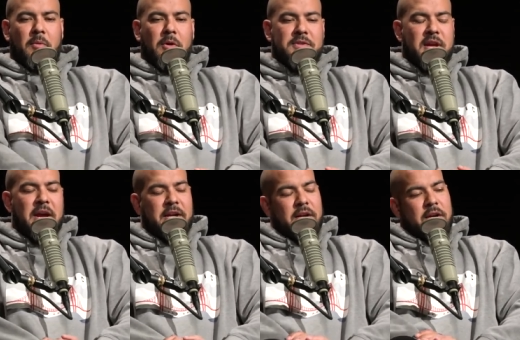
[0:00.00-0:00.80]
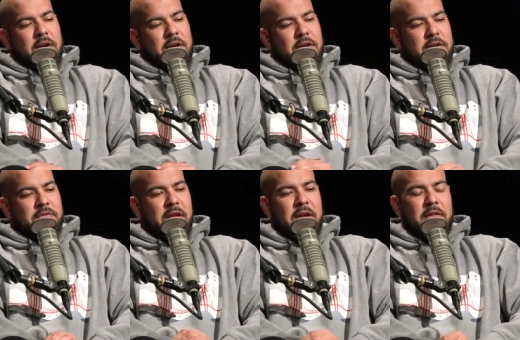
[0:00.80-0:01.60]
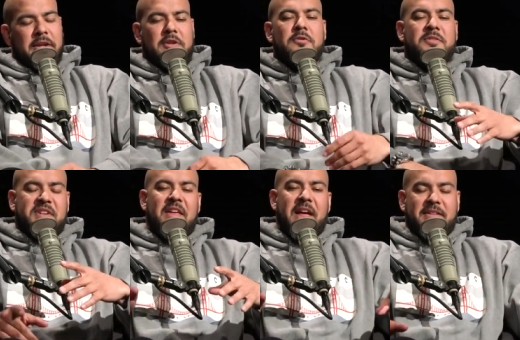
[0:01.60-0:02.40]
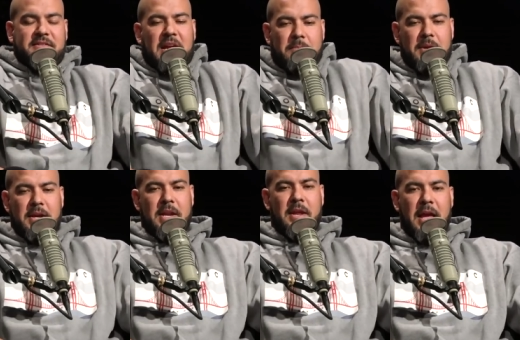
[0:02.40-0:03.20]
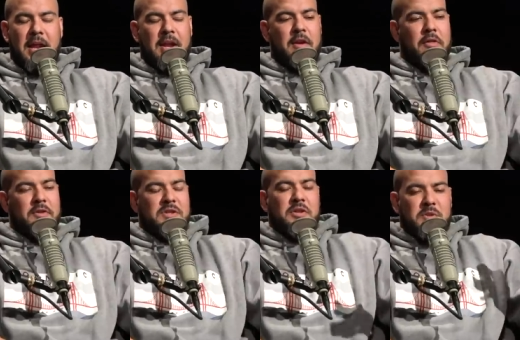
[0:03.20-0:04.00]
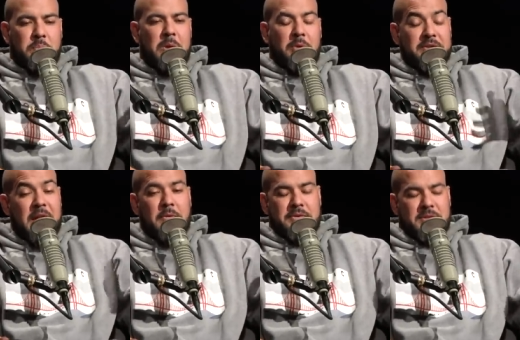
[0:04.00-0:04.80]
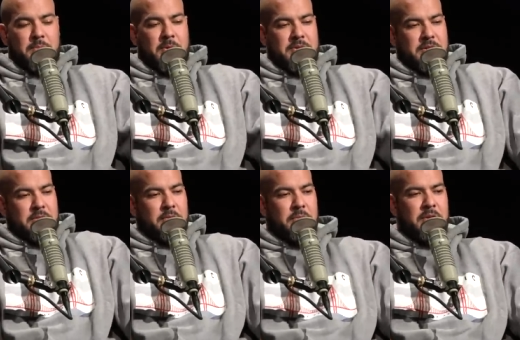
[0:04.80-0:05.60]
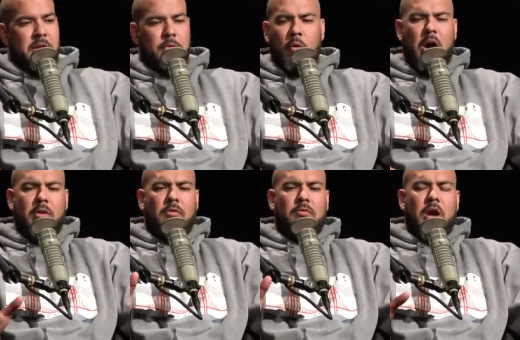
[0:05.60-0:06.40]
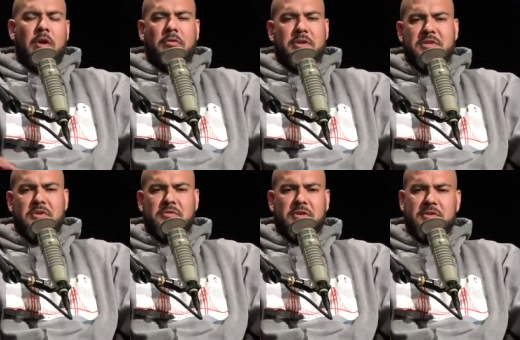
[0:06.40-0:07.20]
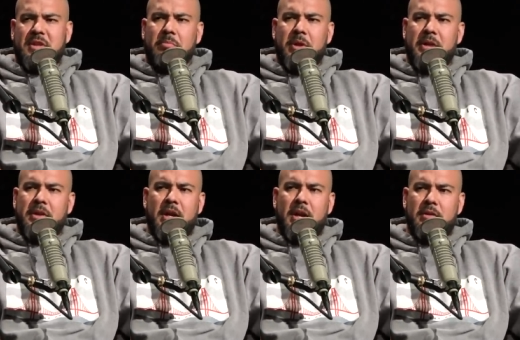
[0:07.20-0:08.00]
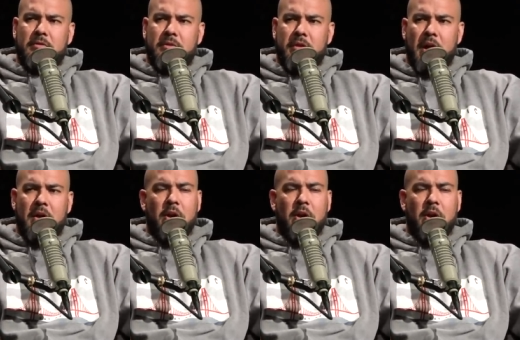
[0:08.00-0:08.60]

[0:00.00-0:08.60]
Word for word: words, like you say that statement, and I know there's people, because I was this person who would be like, well, I don't intentionally skip leg day. I don't do that.